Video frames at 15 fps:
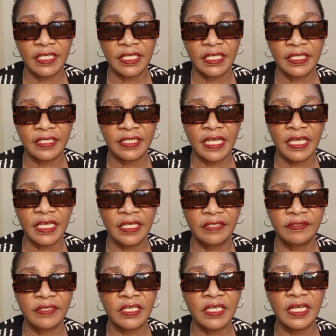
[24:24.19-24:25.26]

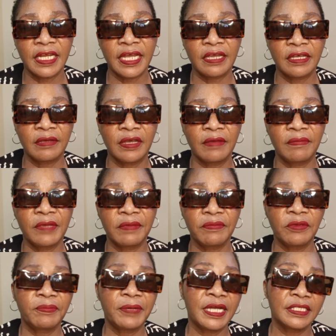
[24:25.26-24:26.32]
seeing like maybe
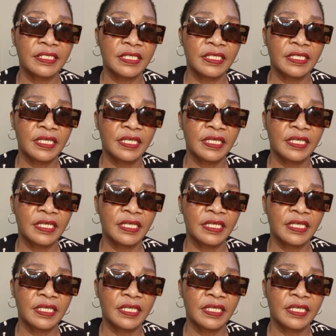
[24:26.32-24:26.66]
Passy